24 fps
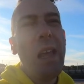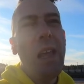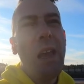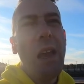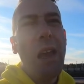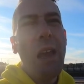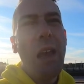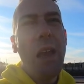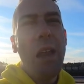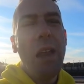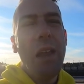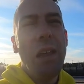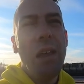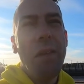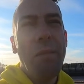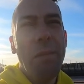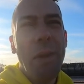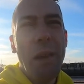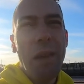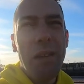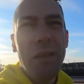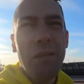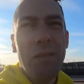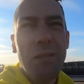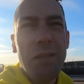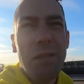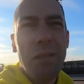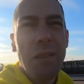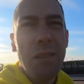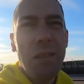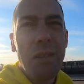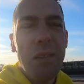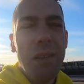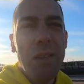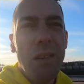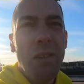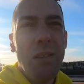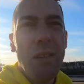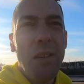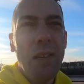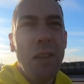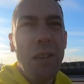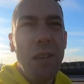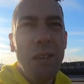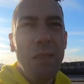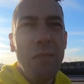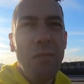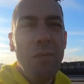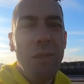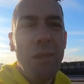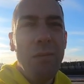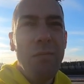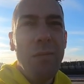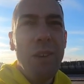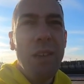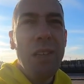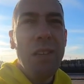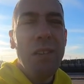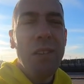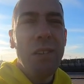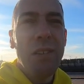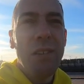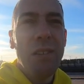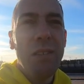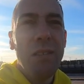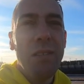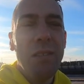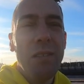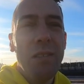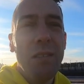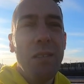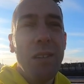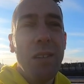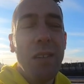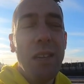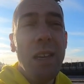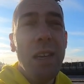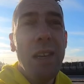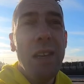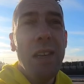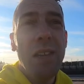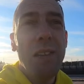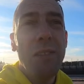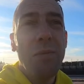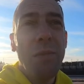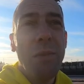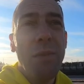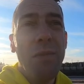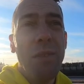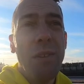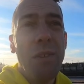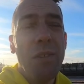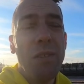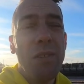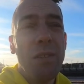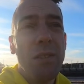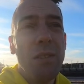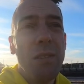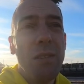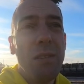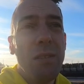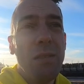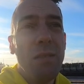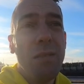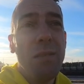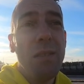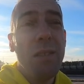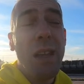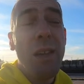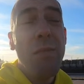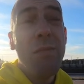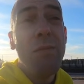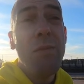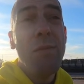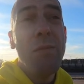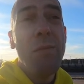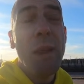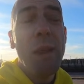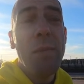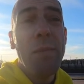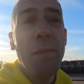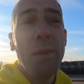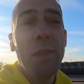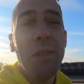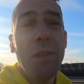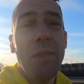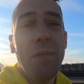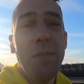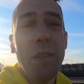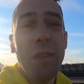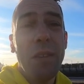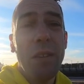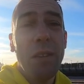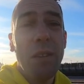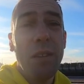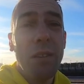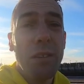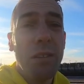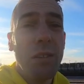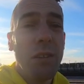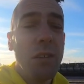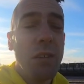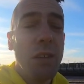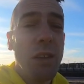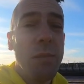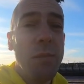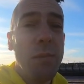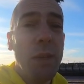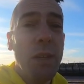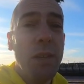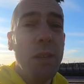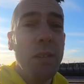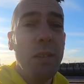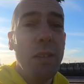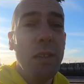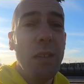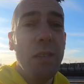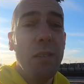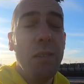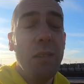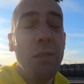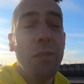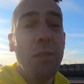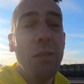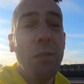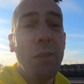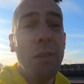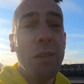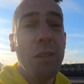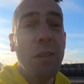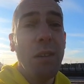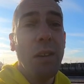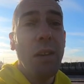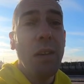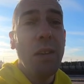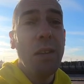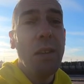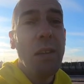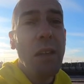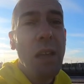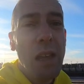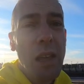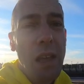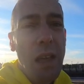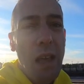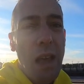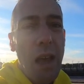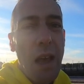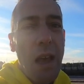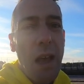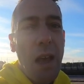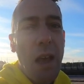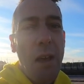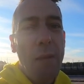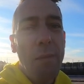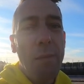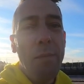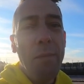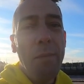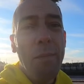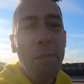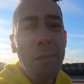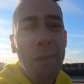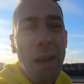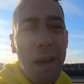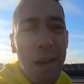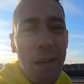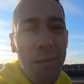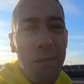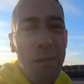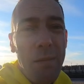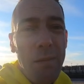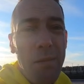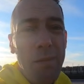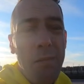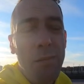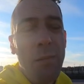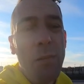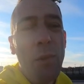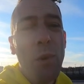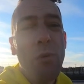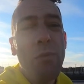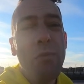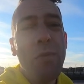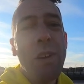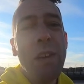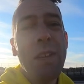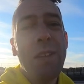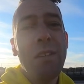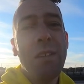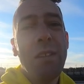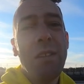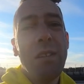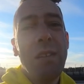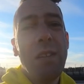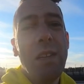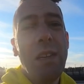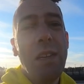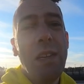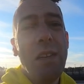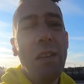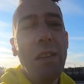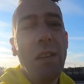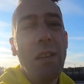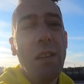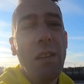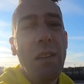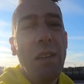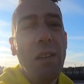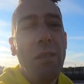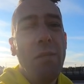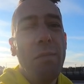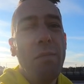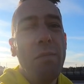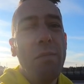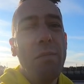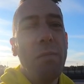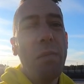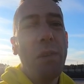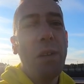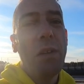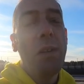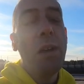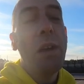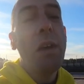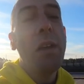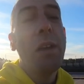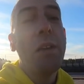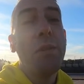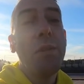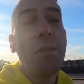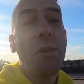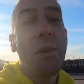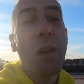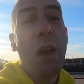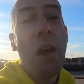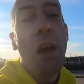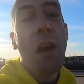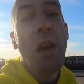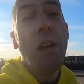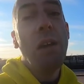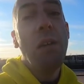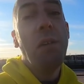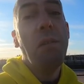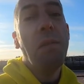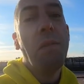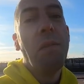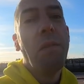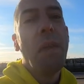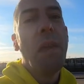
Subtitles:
And you know, in recent years we've lost several members of this community to suicide, and more recently a guy called Kyle,